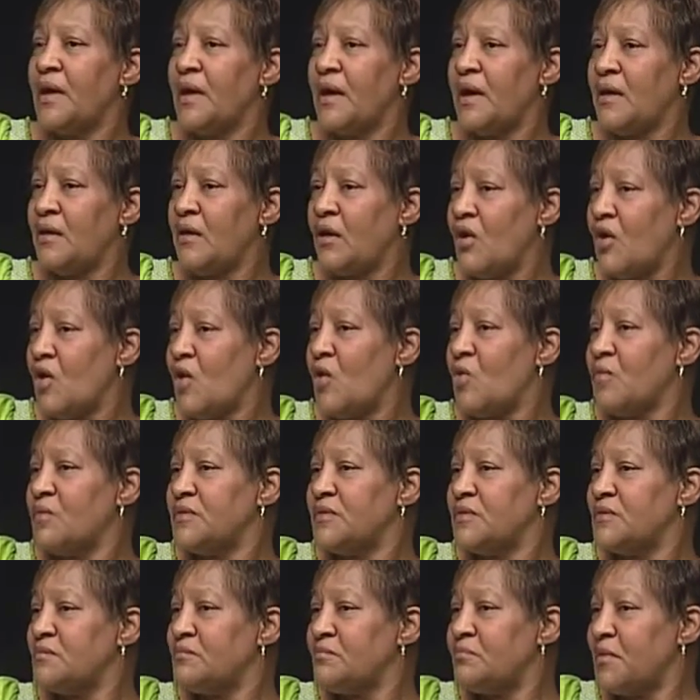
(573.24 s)
and
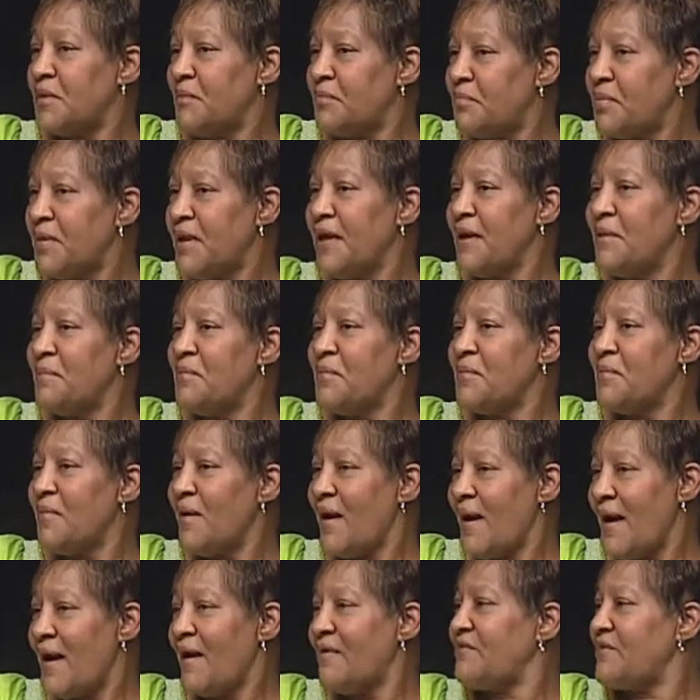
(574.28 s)
homes, but people
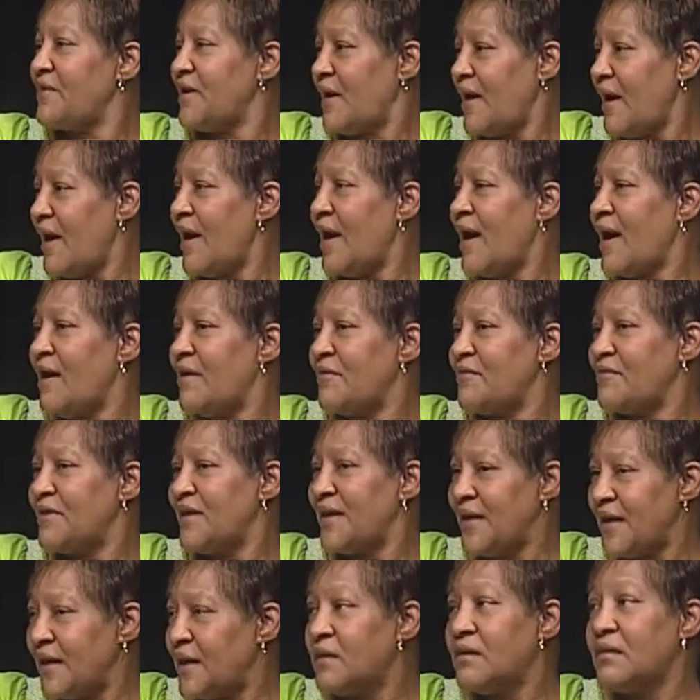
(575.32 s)
have to have
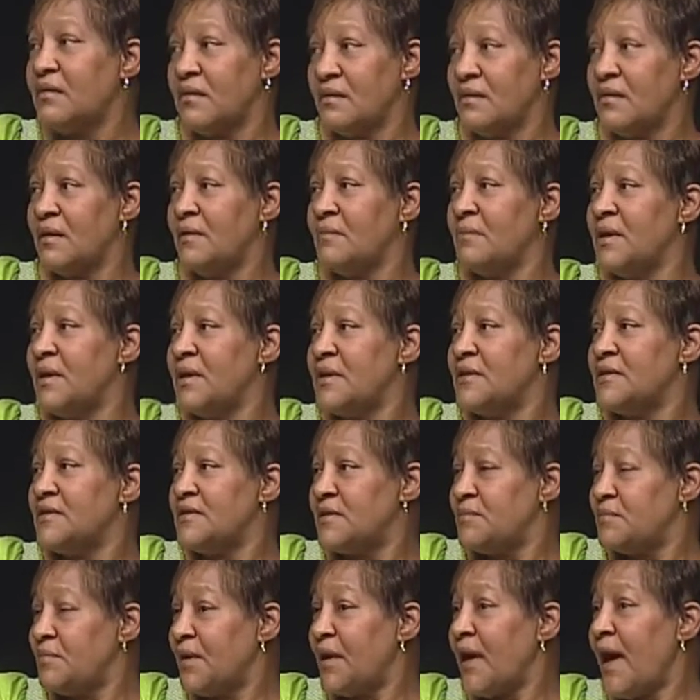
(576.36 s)
the income
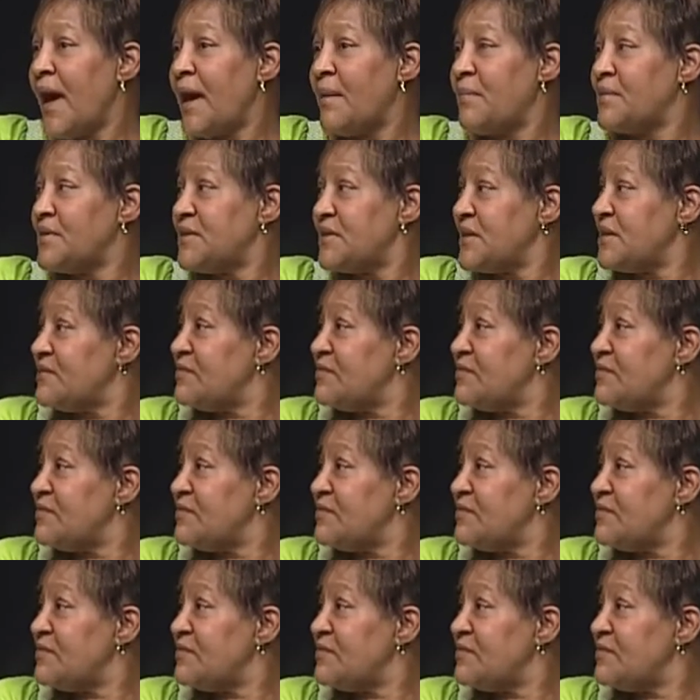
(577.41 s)
to be able to